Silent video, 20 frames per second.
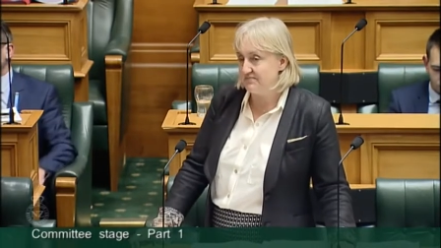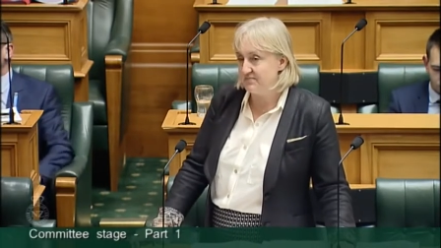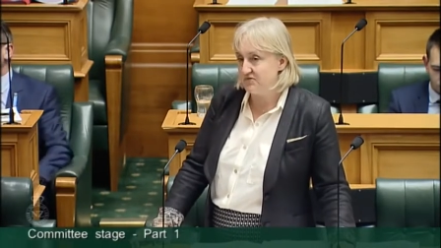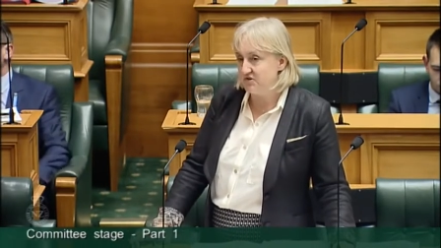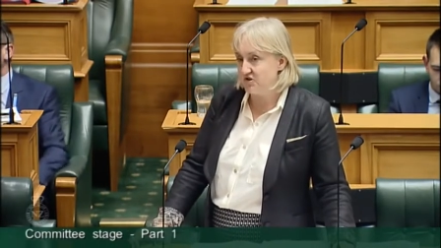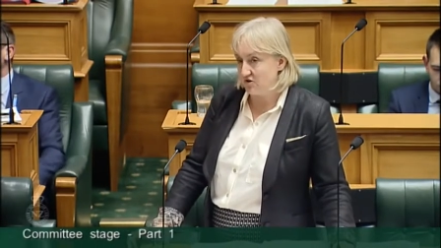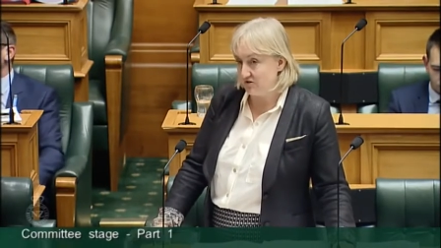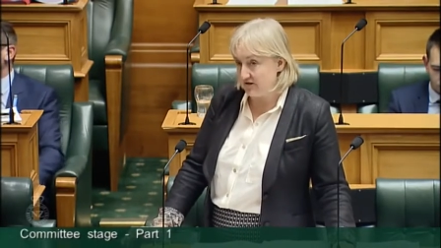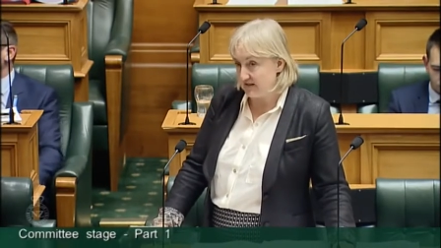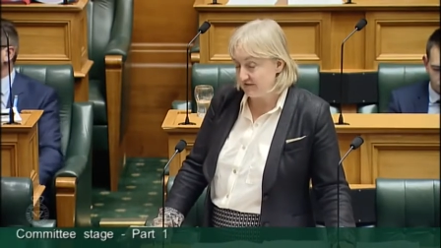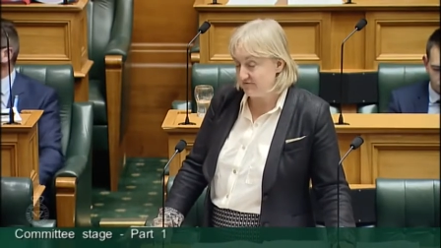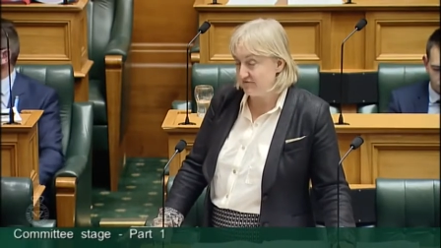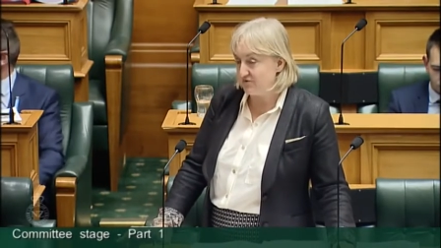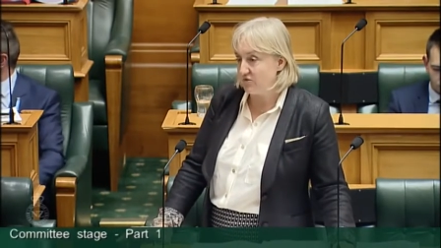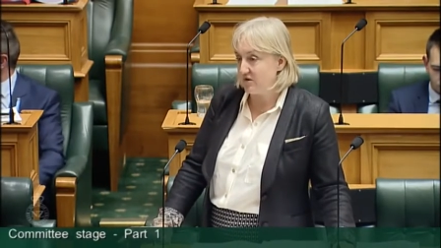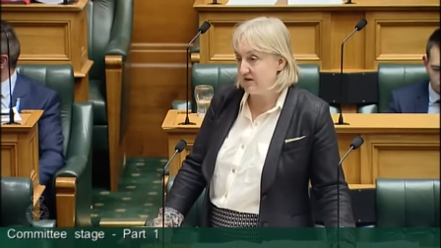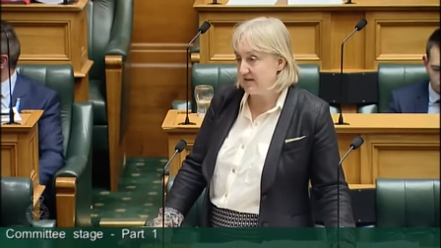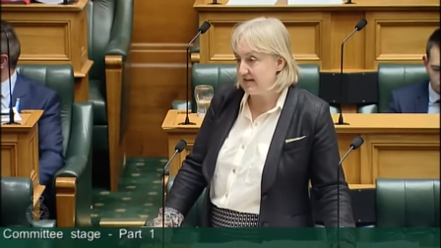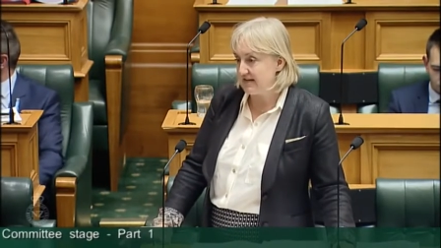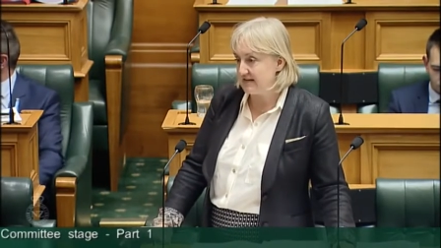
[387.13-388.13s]
during the
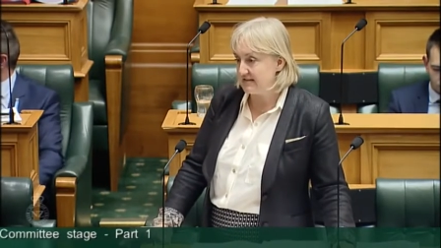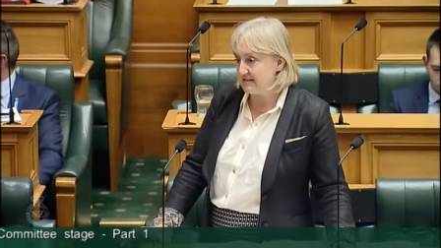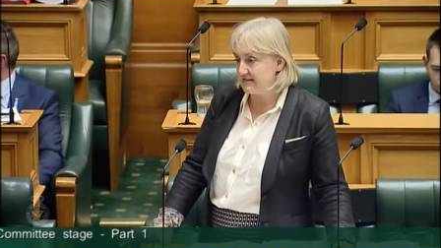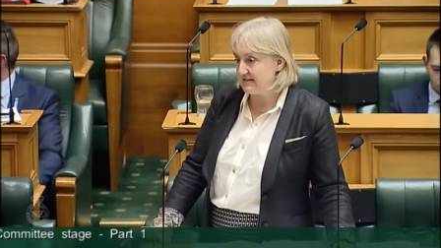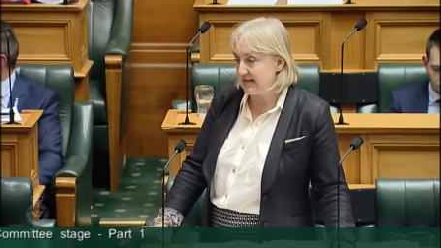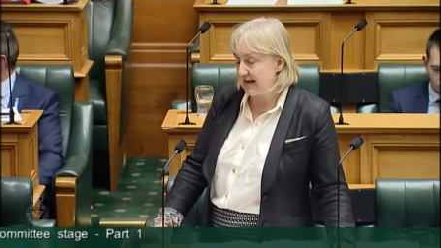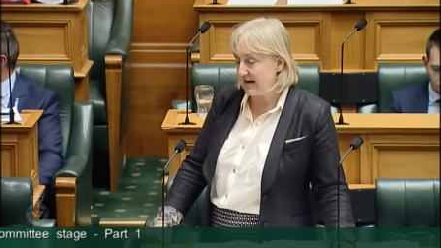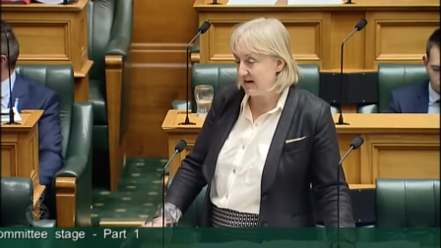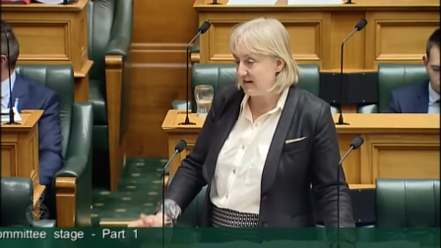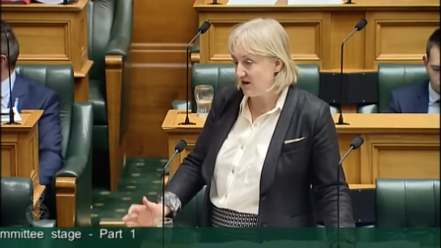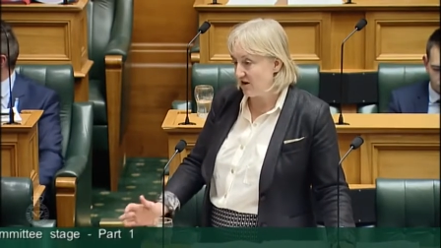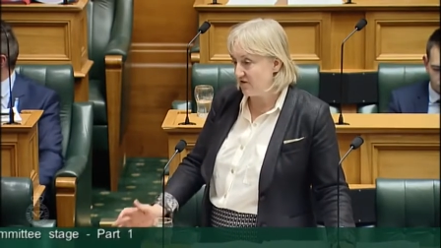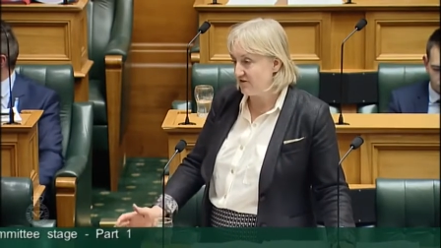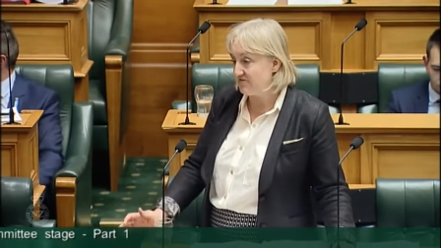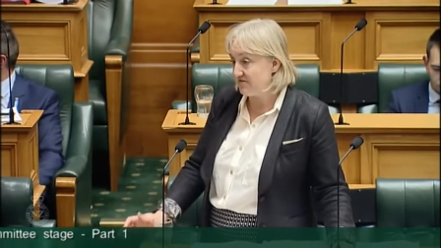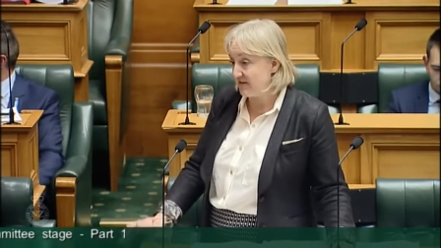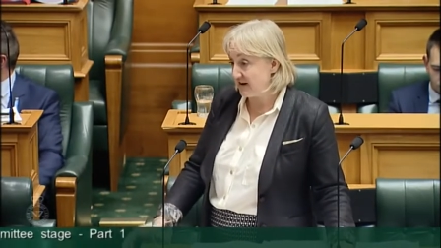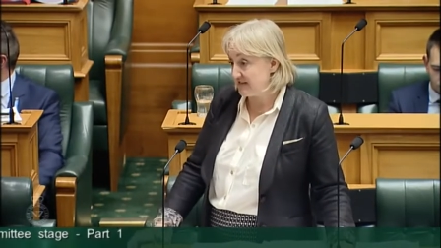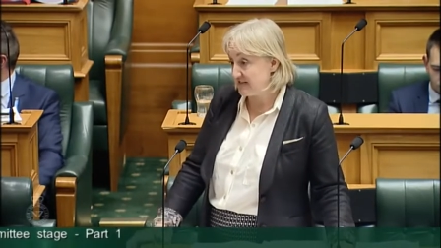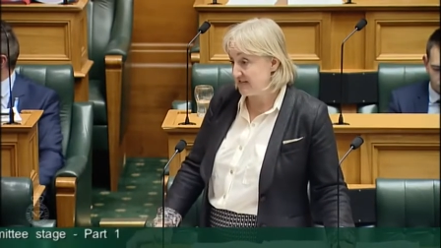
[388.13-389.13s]
four years and have
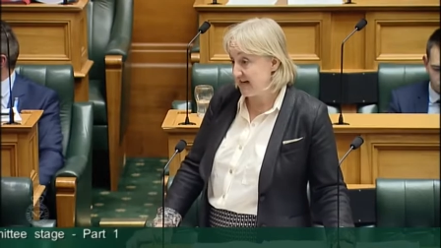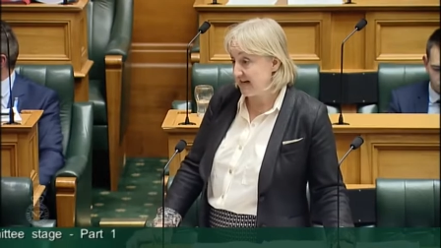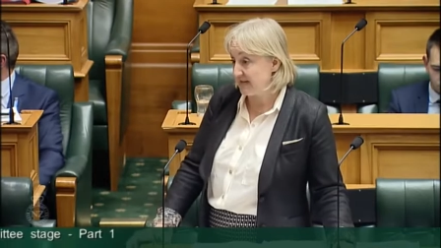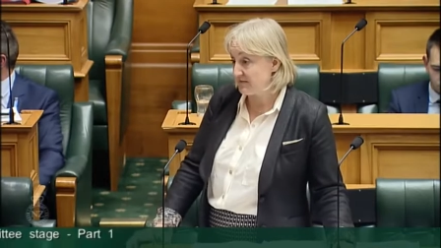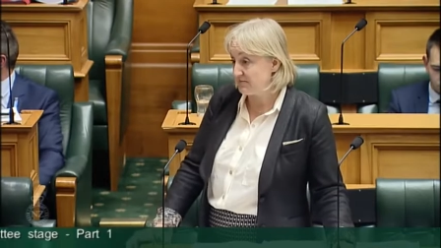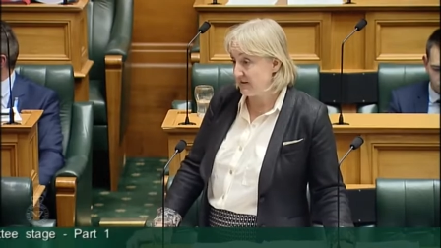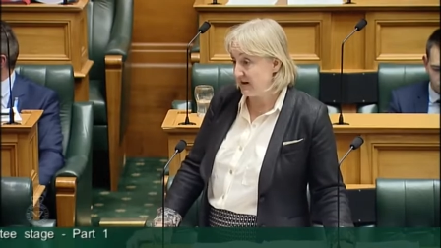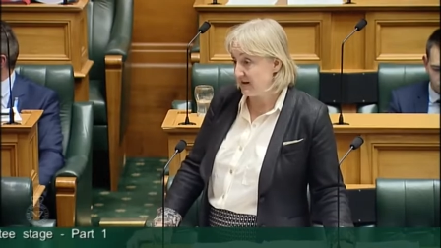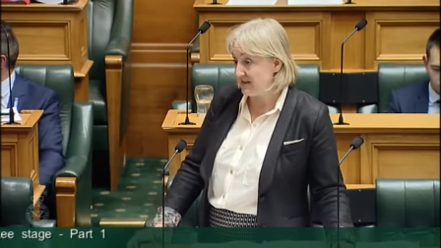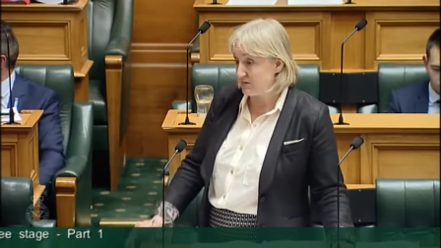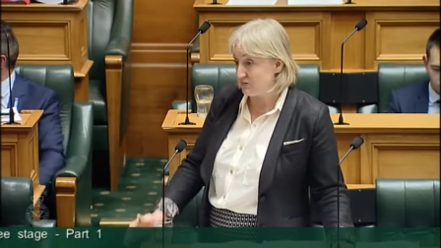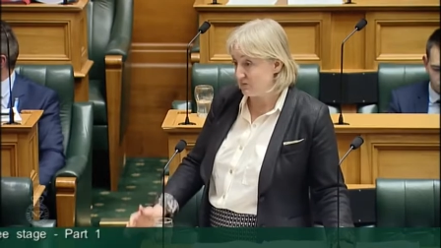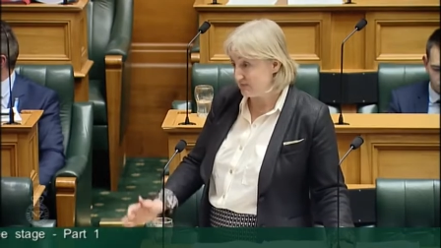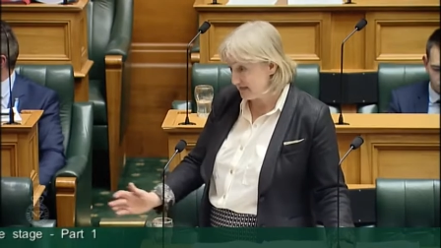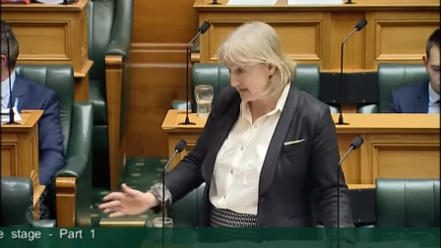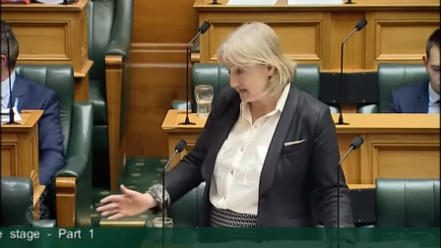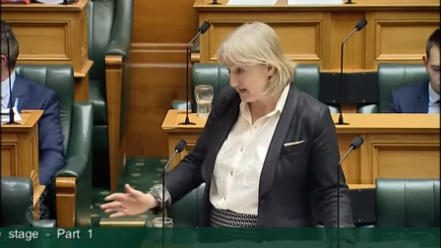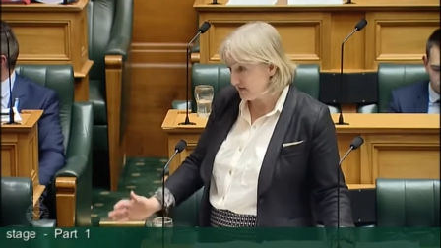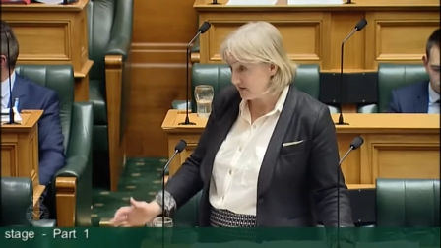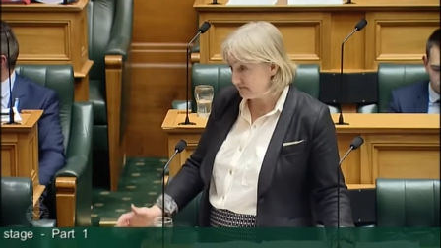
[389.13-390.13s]
notified the taxpayer that it would be
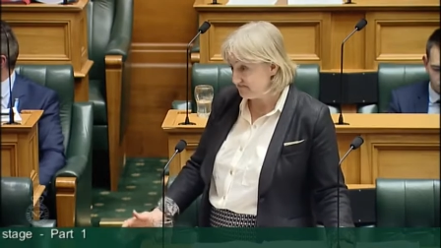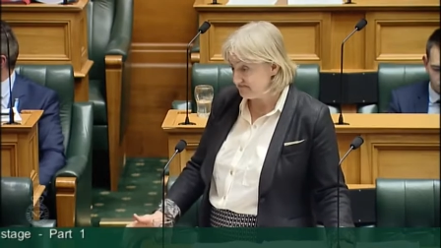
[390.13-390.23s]
seven.